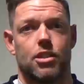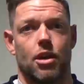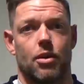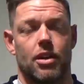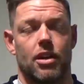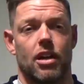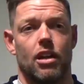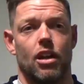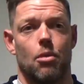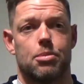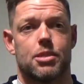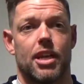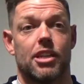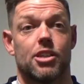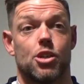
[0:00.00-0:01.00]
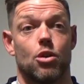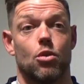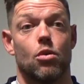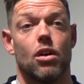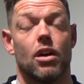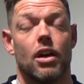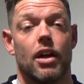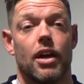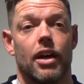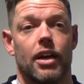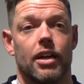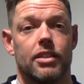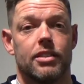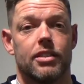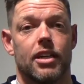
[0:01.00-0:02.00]
showing a lot of potential,
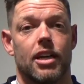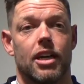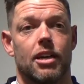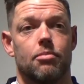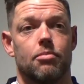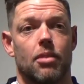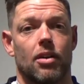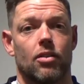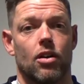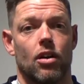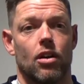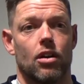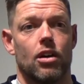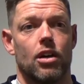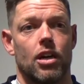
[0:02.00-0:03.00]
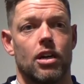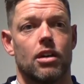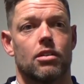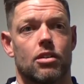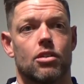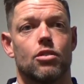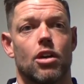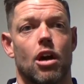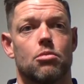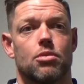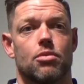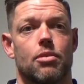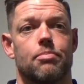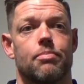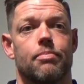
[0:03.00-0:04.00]
and um, I've got uh, good
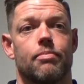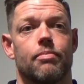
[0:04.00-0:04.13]
hopes for him.